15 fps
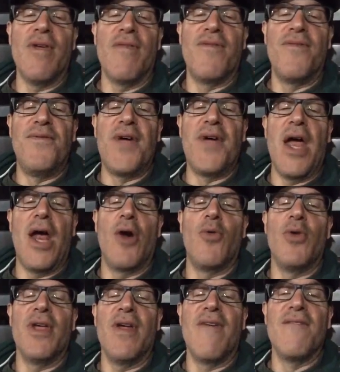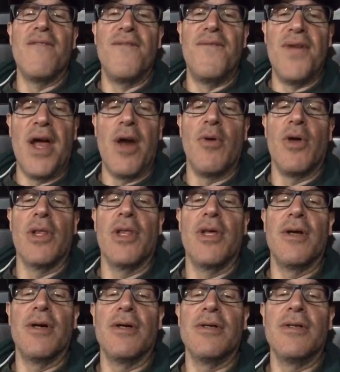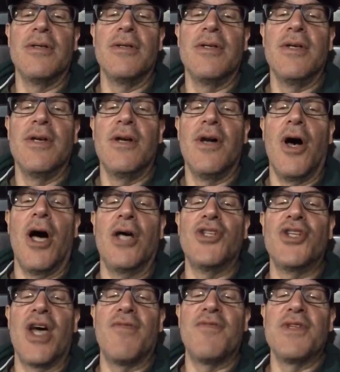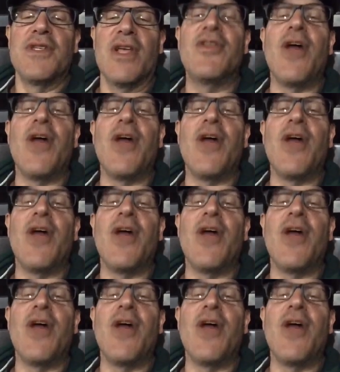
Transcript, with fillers: very, very little. Uh, Jeff is like,